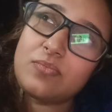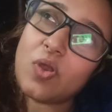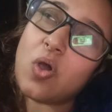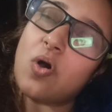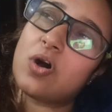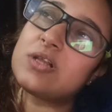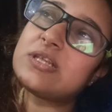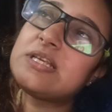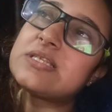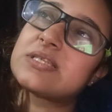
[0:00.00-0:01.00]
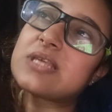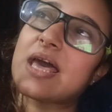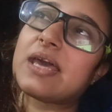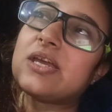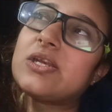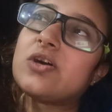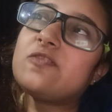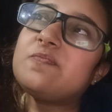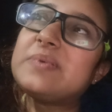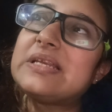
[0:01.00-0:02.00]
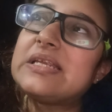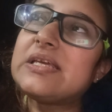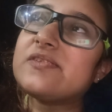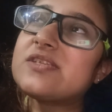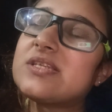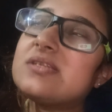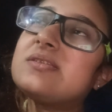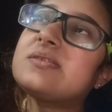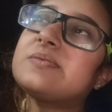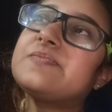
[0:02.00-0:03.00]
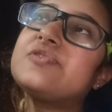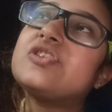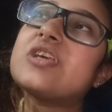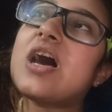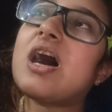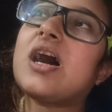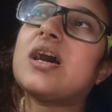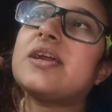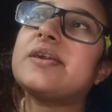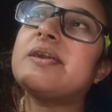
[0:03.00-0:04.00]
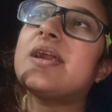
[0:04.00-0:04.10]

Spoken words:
All these kind of belief systems are